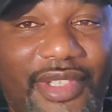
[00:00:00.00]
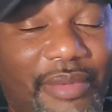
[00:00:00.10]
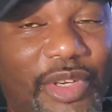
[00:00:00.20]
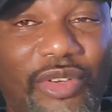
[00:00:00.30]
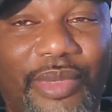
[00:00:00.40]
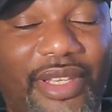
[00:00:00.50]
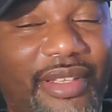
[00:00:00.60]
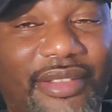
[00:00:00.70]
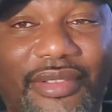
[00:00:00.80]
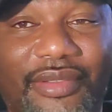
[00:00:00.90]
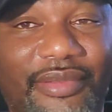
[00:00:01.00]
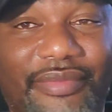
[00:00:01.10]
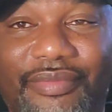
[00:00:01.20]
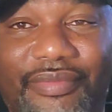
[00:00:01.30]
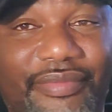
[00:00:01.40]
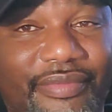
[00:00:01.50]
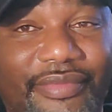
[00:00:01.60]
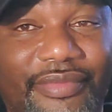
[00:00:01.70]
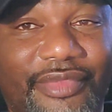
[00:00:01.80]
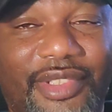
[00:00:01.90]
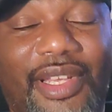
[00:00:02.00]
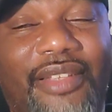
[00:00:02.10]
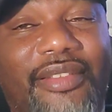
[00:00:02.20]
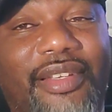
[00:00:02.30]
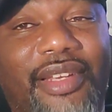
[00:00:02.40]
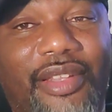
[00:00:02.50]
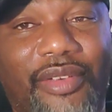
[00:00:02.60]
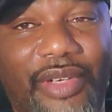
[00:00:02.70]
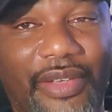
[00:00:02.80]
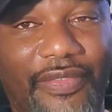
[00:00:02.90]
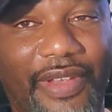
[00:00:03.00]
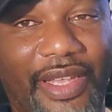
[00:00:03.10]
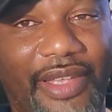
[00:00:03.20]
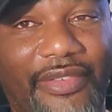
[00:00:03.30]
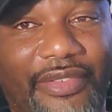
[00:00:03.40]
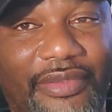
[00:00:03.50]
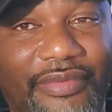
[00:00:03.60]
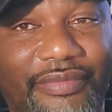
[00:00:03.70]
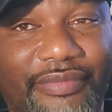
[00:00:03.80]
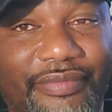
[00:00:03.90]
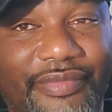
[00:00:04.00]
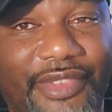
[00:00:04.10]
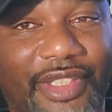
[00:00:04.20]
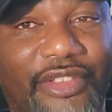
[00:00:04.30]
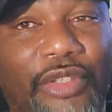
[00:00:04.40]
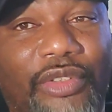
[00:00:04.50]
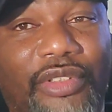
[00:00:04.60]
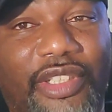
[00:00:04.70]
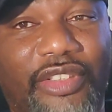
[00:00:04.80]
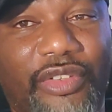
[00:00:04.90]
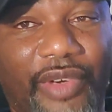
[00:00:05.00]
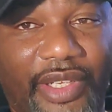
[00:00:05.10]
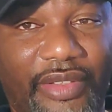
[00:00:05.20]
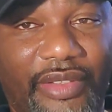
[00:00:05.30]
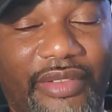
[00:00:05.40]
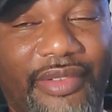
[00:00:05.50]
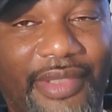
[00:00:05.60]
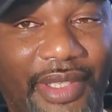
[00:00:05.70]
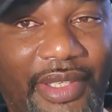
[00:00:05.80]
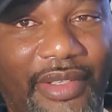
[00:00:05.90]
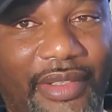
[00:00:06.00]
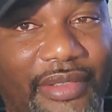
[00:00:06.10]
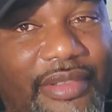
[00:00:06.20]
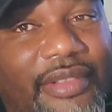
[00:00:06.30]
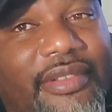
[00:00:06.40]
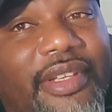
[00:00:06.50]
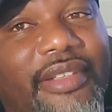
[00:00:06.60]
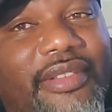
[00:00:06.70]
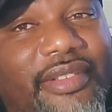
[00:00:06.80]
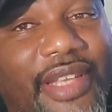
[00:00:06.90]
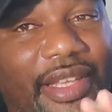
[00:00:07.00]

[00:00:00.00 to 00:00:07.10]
Come on, man. This guy sitting at 3-5. A total disgrace to the Texas